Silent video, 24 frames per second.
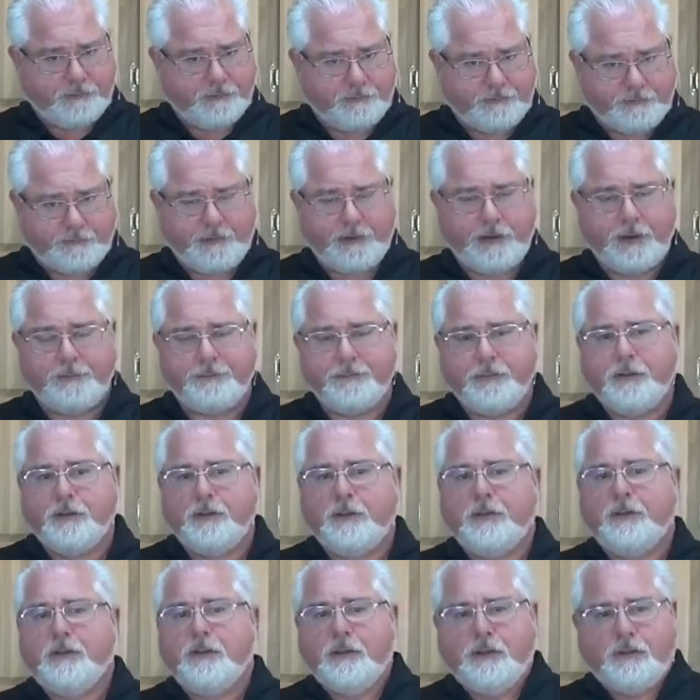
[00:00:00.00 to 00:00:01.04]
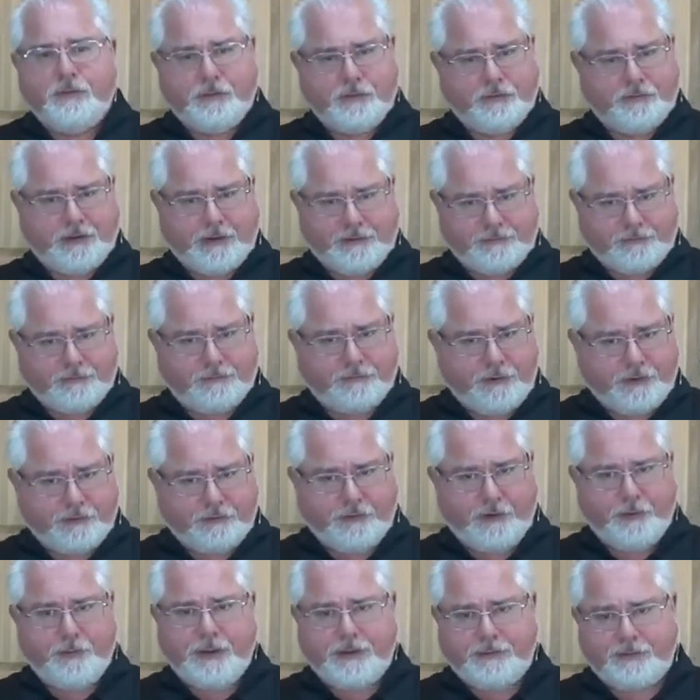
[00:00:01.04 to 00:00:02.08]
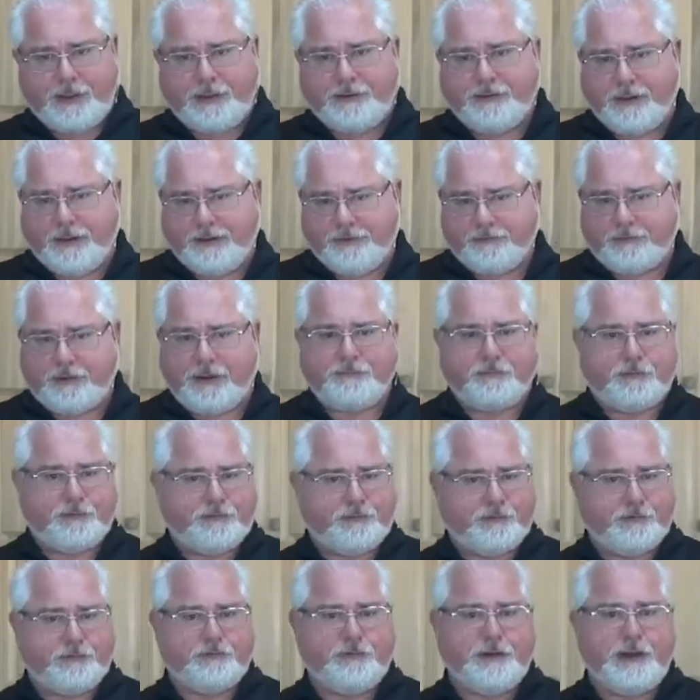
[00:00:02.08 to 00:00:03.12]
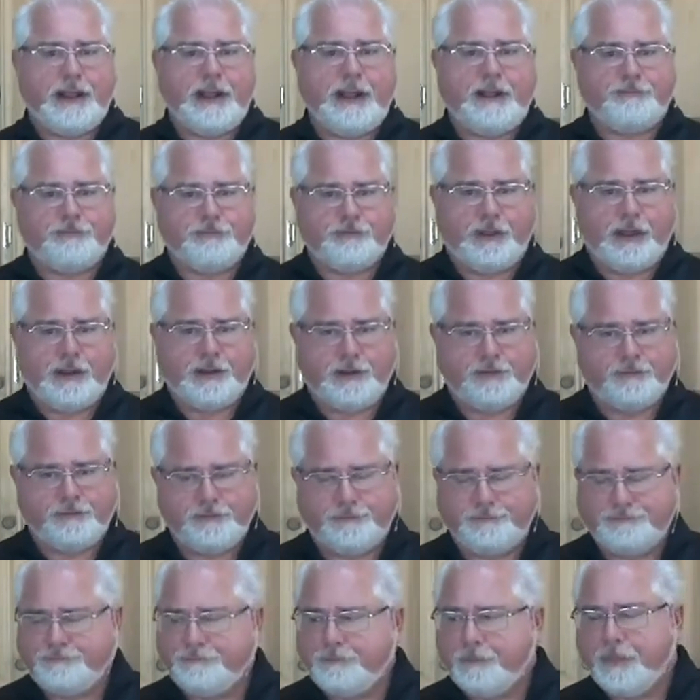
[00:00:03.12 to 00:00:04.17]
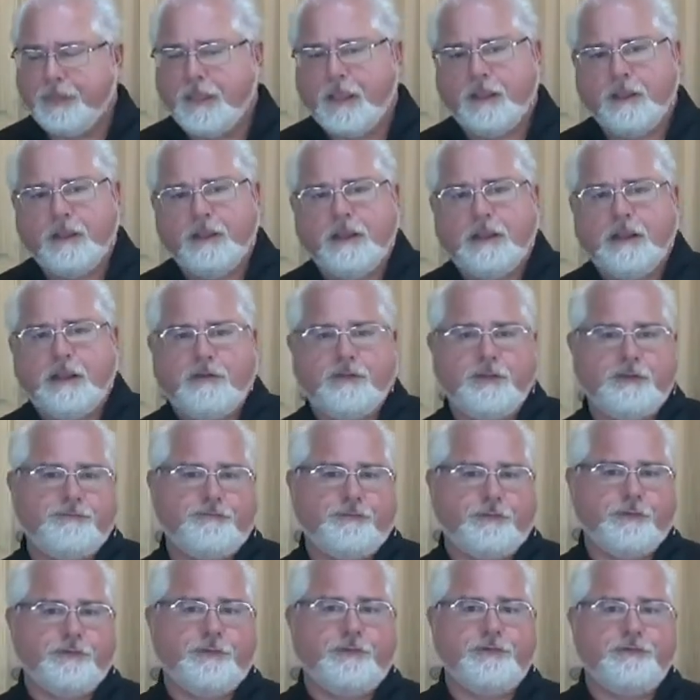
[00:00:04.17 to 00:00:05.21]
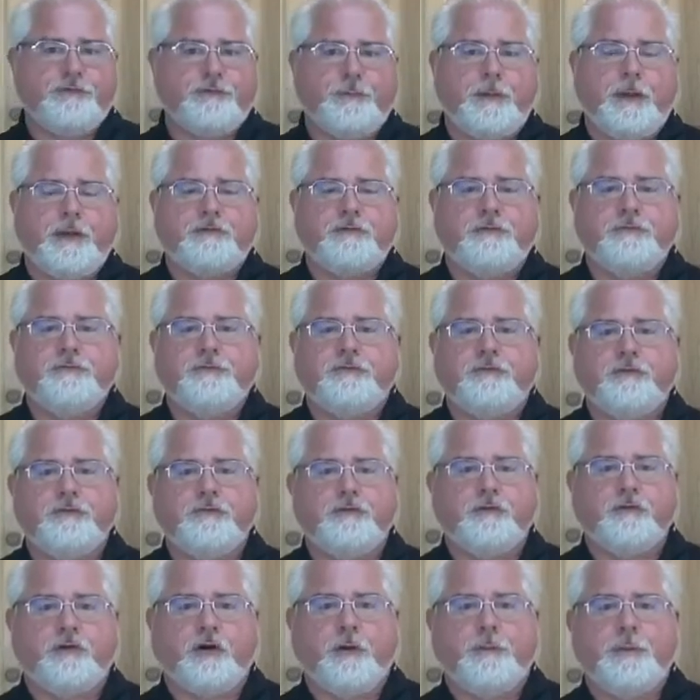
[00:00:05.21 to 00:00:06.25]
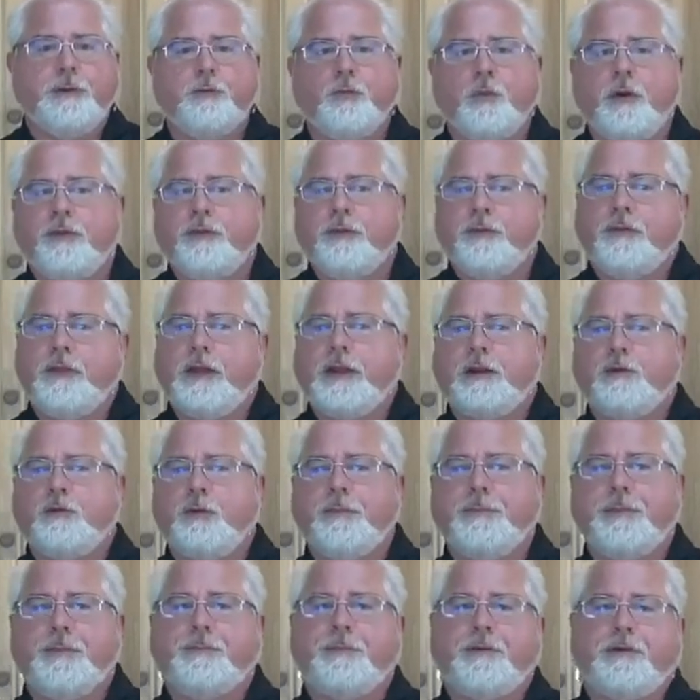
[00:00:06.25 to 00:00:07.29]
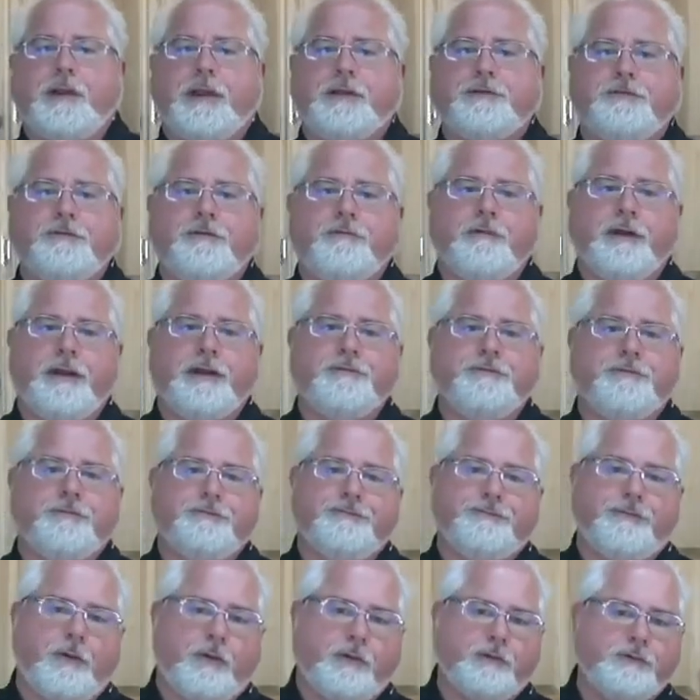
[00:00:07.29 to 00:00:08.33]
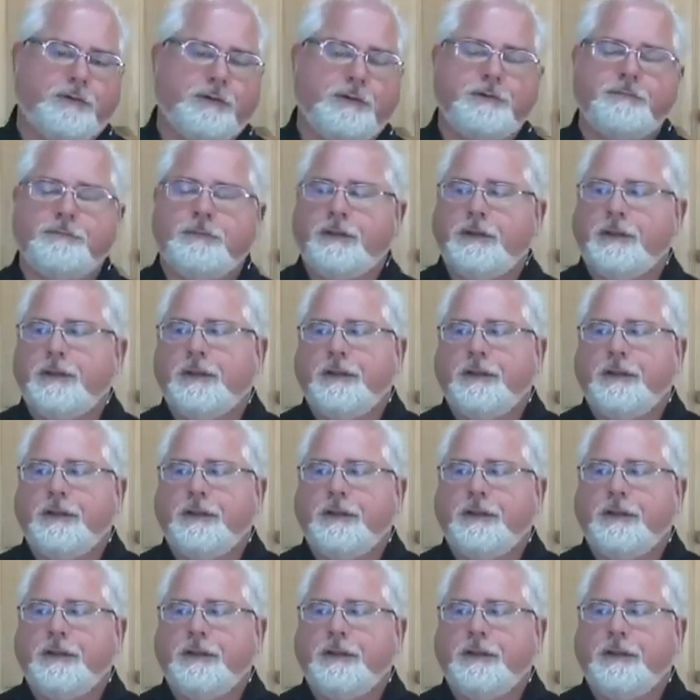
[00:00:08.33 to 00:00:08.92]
to trip, the tester is going to terminate that test after 6.5 seconds. And then further inspection should determine whether that equipment protection device is faulty,